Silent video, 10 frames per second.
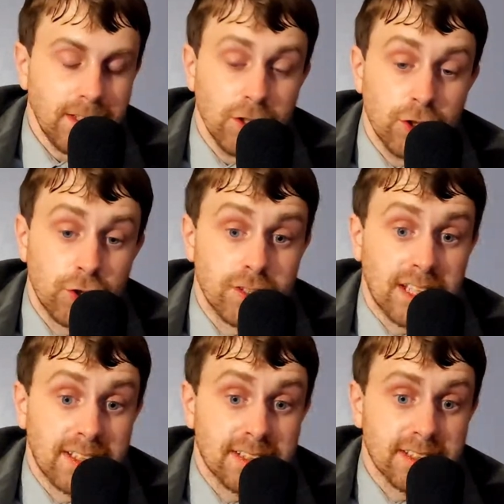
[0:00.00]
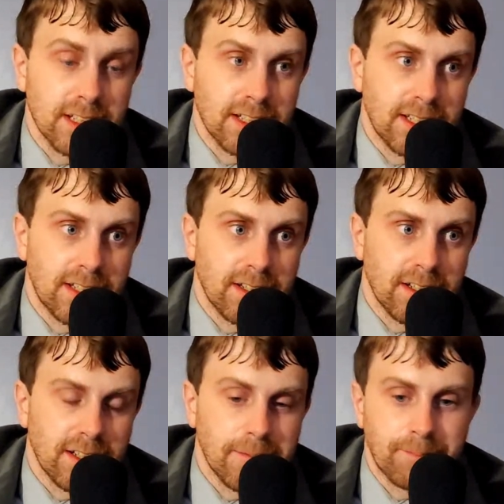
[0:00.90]
Just tastes like
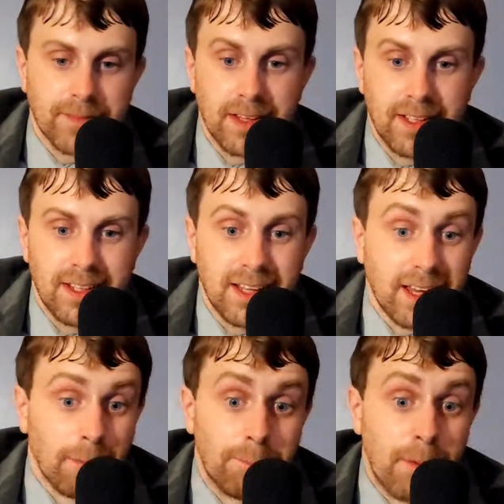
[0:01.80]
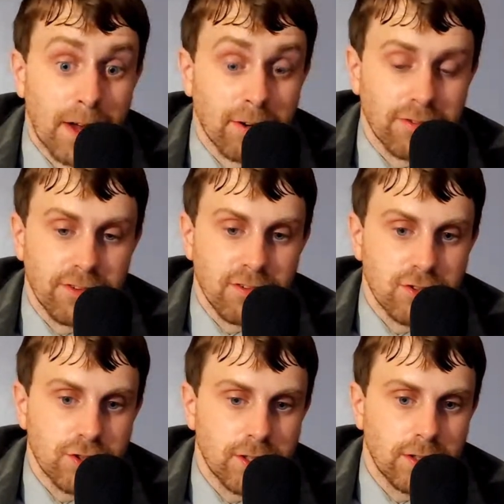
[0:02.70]
a better
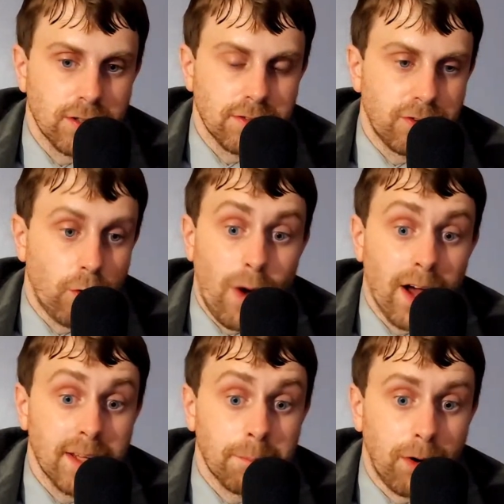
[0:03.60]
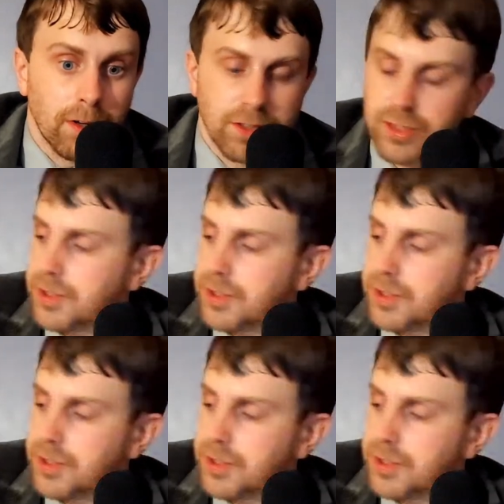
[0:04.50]
version of Hawaiian Punch.